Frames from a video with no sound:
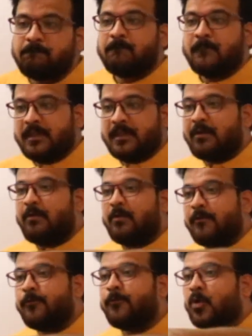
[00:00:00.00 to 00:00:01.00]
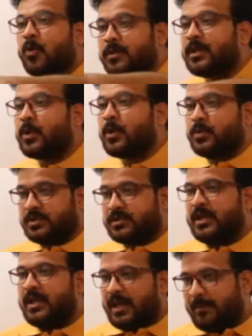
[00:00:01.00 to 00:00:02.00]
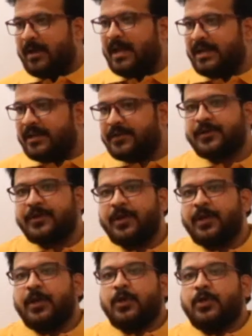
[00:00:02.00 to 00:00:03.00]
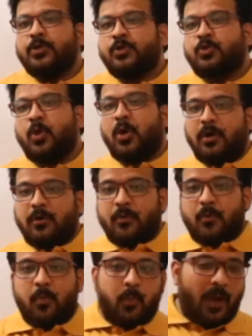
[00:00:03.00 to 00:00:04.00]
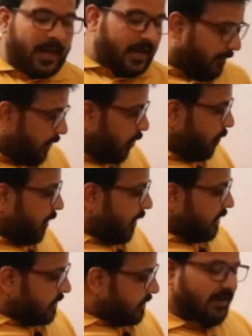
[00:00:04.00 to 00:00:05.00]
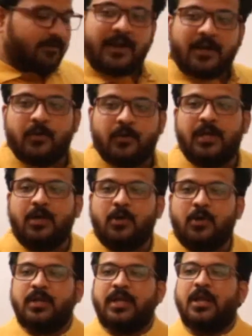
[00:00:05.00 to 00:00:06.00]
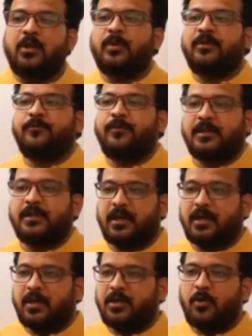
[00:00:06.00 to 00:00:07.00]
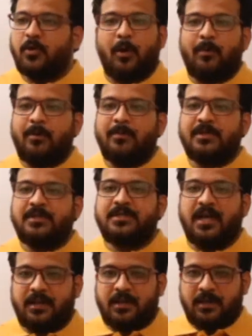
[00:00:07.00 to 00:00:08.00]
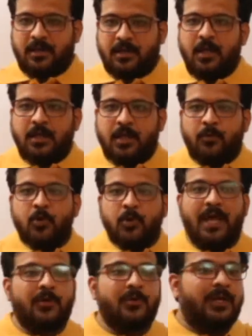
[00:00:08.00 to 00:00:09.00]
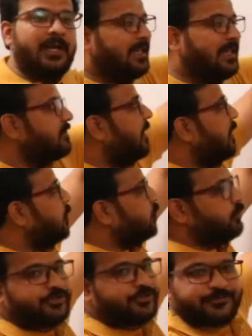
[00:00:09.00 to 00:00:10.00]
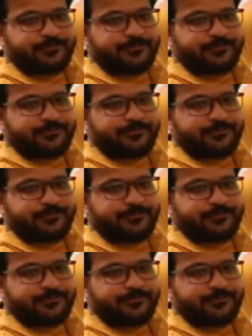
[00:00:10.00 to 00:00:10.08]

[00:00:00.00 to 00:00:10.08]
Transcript: there will be 4 zeros. Am I right? So, whenever you will reach 10 factorial, don't calculate further. Your problem is done. Now, you calculate these values.